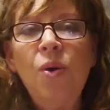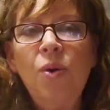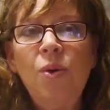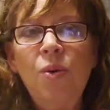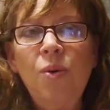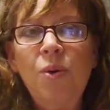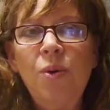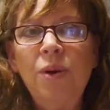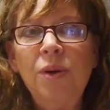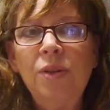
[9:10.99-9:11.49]

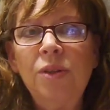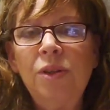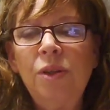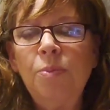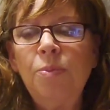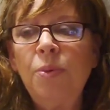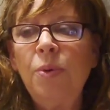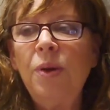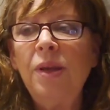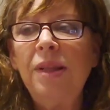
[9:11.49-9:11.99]
or to
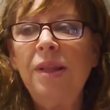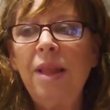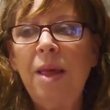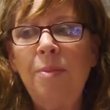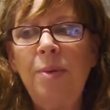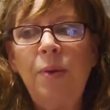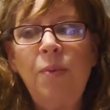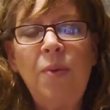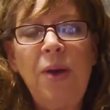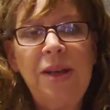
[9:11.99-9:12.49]
put
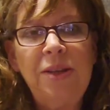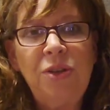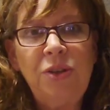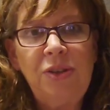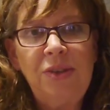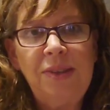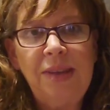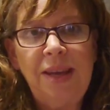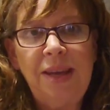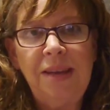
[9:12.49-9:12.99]
lemon
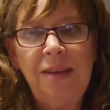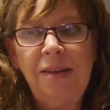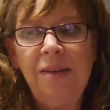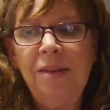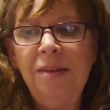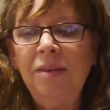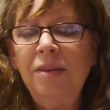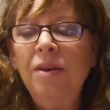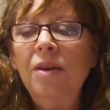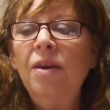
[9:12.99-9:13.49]
wedges in
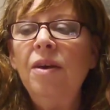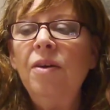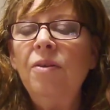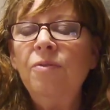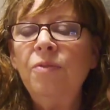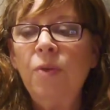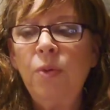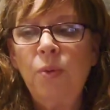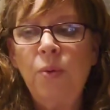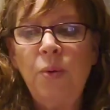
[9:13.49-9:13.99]

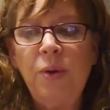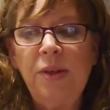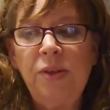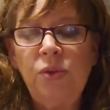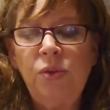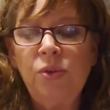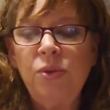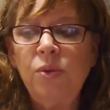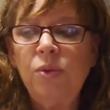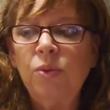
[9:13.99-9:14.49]
for the
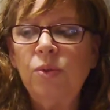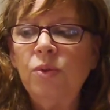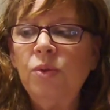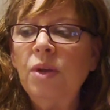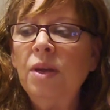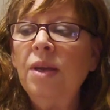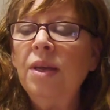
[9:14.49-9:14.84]
oysters.